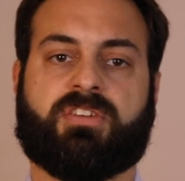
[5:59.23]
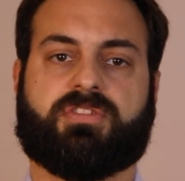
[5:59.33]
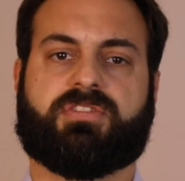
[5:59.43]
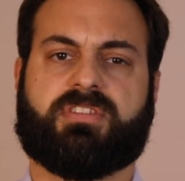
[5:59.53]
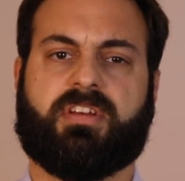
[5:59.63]
The
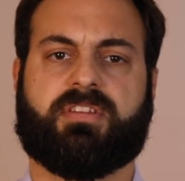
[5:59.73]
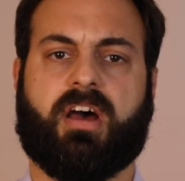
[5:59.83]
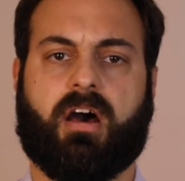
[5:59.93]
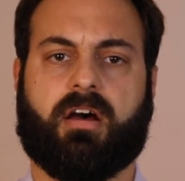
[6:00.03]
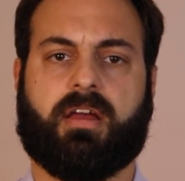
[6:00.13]

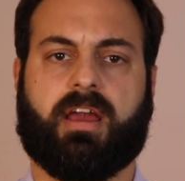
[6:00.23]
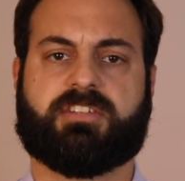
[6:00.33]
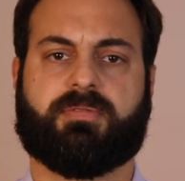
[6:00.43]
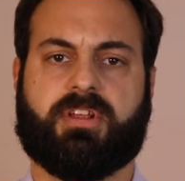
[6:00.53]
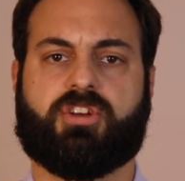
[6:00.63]
standard
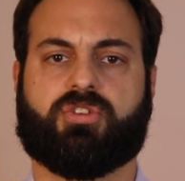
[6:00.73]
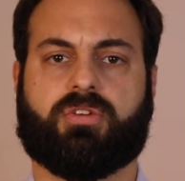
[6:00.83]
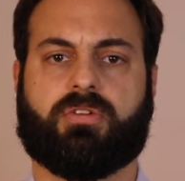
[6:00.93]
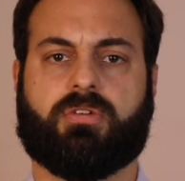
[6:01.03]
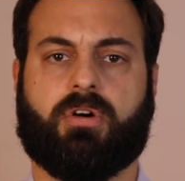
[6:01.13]
explanation
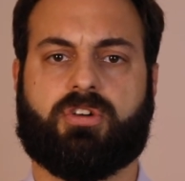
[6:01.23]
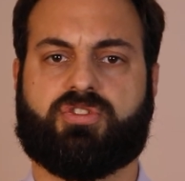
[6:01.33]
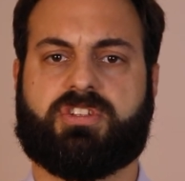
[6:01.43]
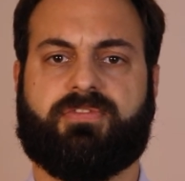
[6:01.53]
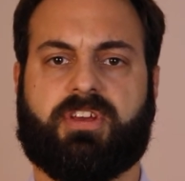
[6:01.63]
or
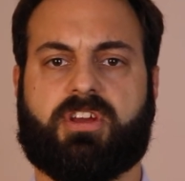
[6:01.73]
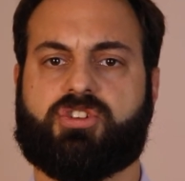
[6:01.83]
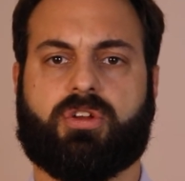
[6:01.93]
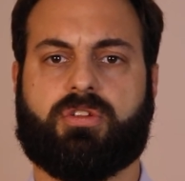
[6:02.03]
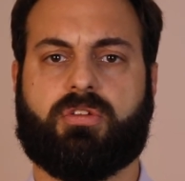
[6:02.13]

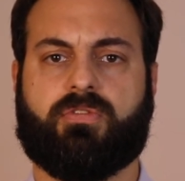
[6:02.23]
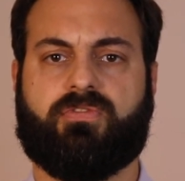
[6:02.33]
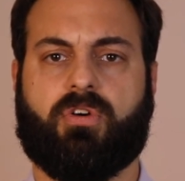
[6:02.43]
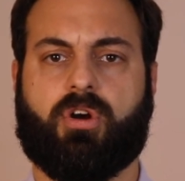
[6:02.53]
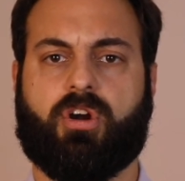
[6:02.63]
justification
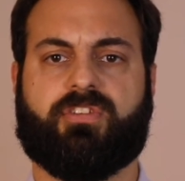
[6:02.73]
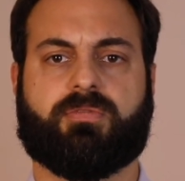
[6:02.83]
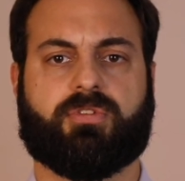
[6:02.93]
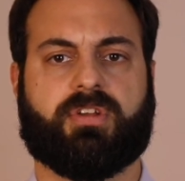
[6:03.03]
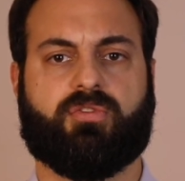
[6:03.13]
for governmental